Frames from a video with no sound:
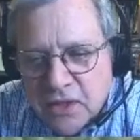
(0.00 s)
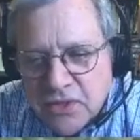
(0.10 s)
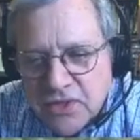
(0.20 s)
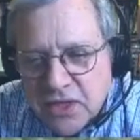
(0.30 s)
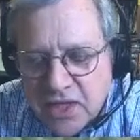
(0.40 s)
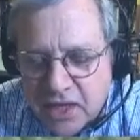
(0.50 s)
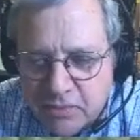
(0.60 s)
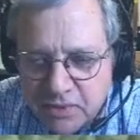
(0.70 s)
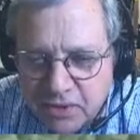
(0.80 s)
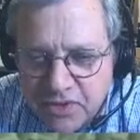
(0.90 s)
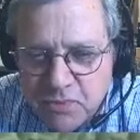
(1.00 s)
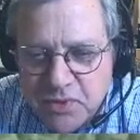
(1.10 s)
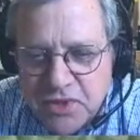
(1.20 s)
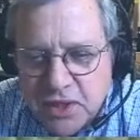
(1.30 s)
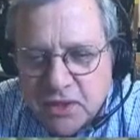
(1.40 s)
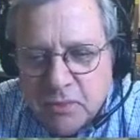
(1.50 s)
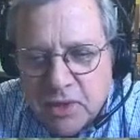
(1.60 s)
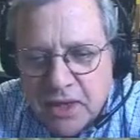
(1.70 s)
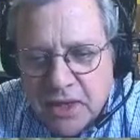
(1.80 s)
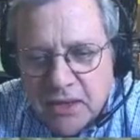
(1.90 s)
here's an example of this particular
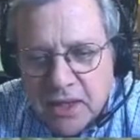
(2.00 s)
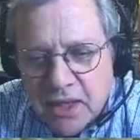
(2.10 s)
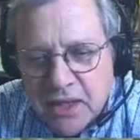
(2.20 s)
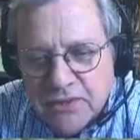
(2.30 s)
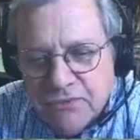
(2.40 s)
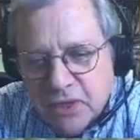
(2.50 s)
plant has